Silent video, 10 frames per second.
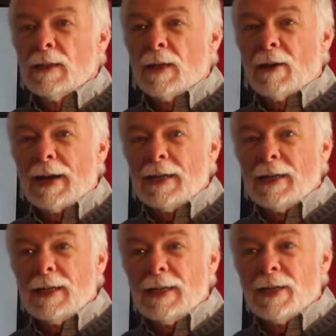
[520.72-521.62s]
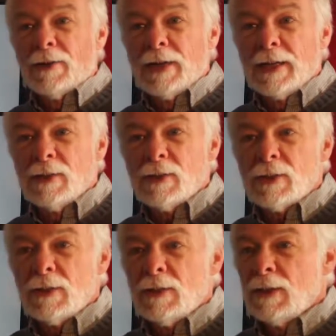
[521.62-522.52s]
All right, here it
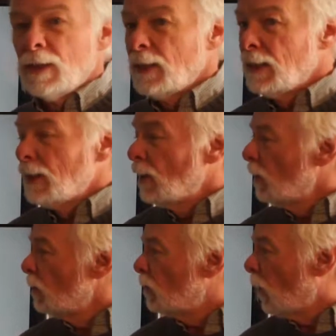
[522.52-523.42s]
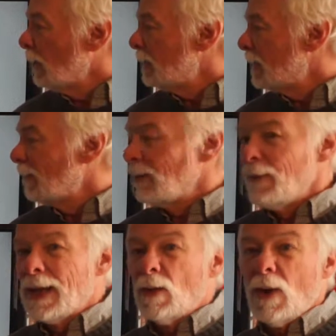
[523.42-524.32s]
is, 27
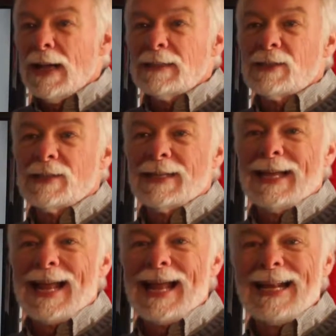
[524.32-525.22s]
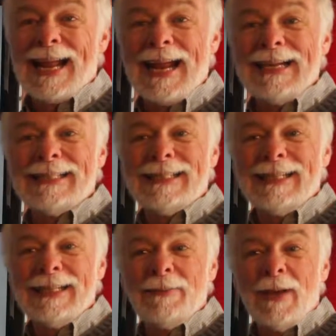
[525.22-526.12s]
megawatts and
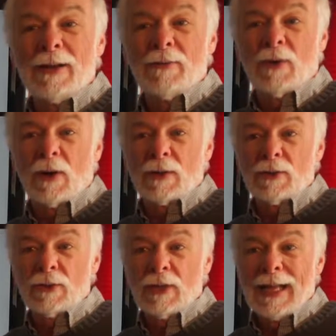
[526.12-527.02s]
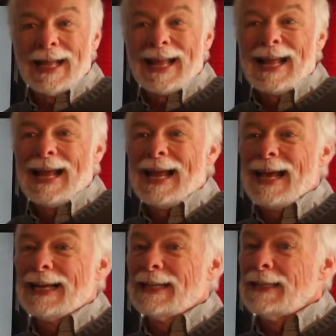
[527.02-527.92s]
18 megavars.
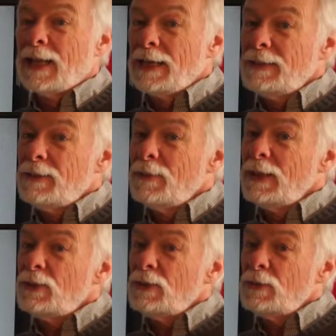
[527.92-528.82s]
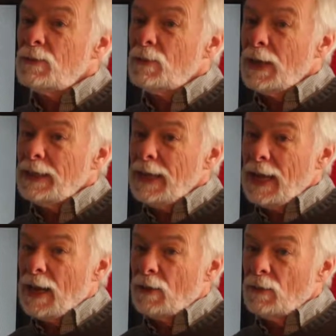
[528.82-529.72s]
And I'd like to mention right
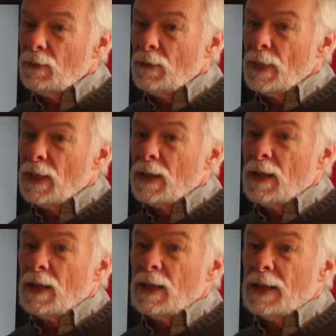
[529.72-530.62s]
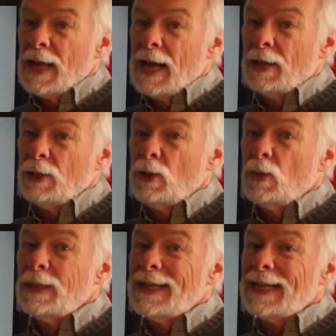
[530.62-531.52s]
now that you
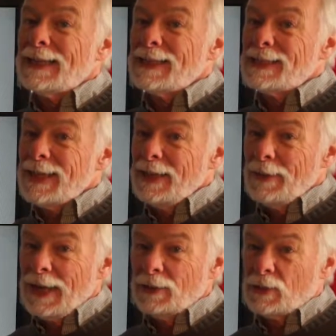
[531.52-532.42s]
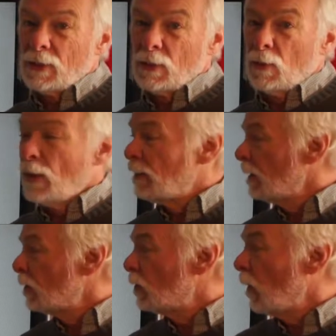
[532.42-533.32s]
would get the same answer whether
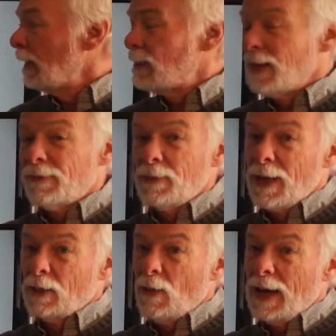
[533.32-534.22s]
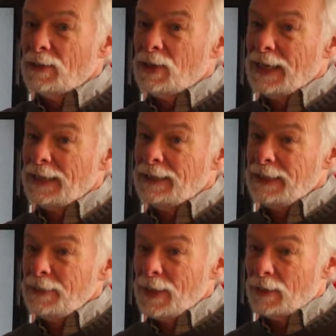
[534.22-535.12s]
it's 27 megawatts and
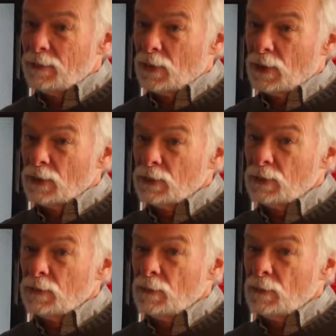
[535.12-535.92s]
18 megavars